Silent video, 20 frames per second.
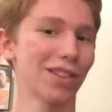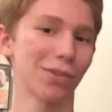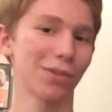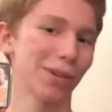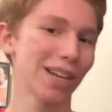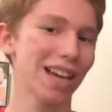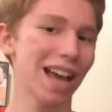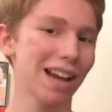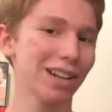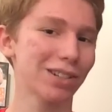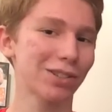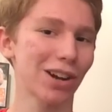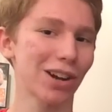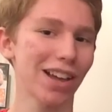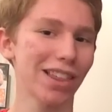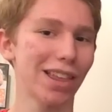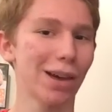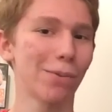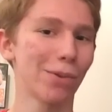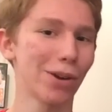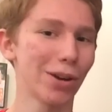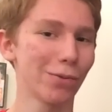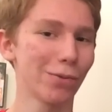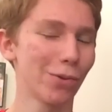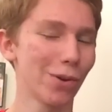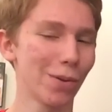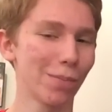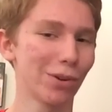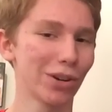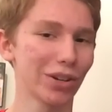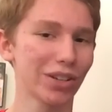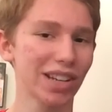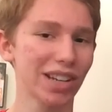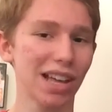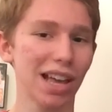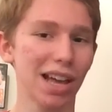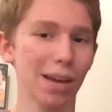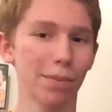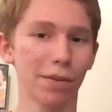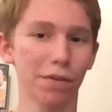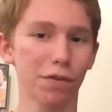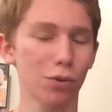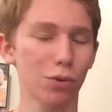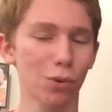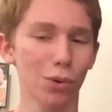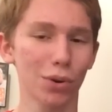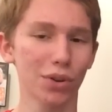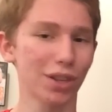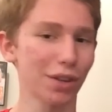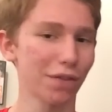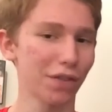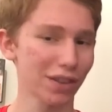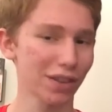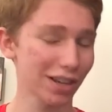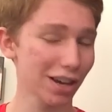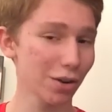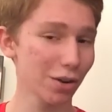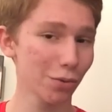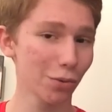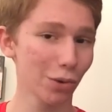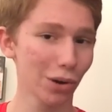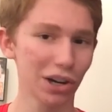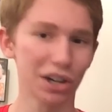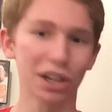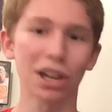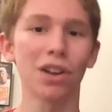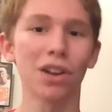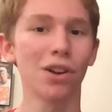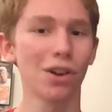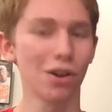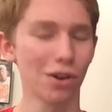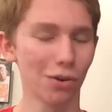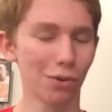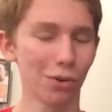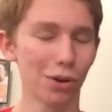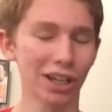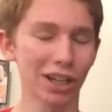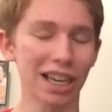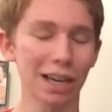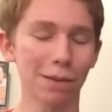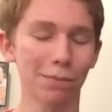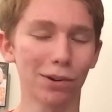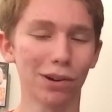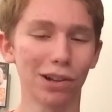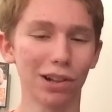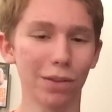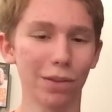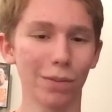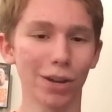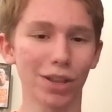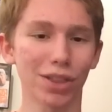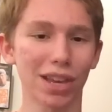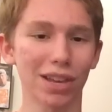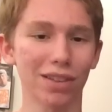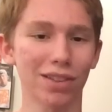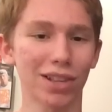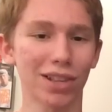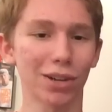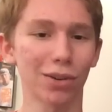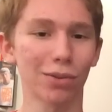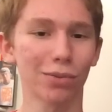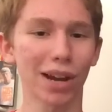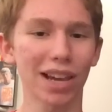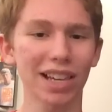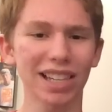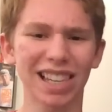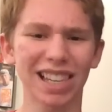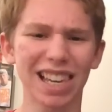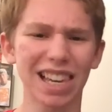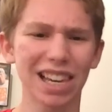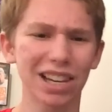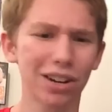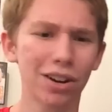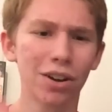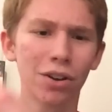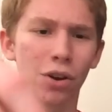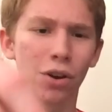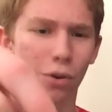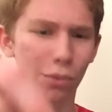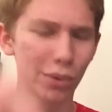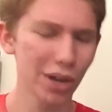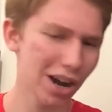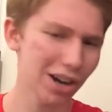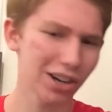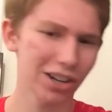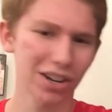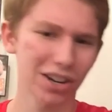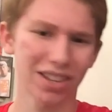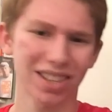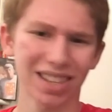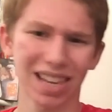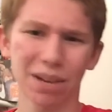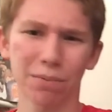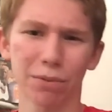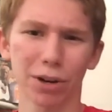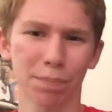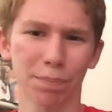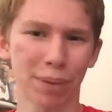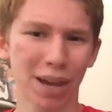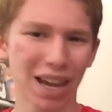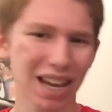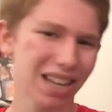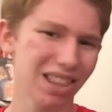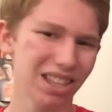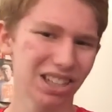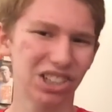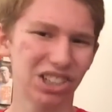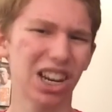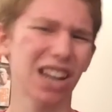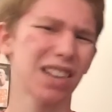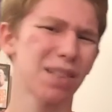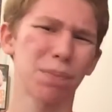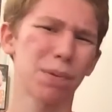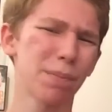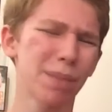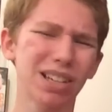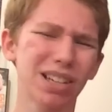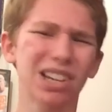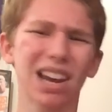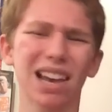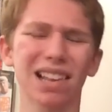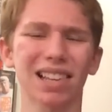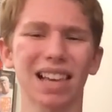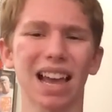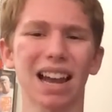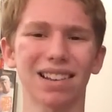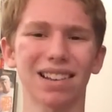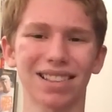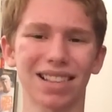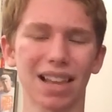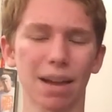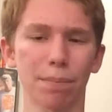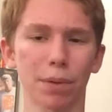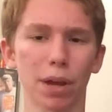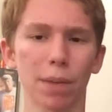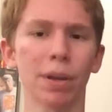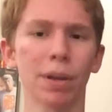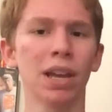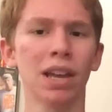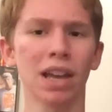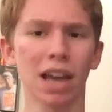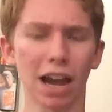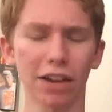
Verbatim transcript: So we got to try that one one more time, of course. If it's going to work, We'll keep rolling with it. So right here, we are going to say we're picking the Jets, but my Jags got to step up.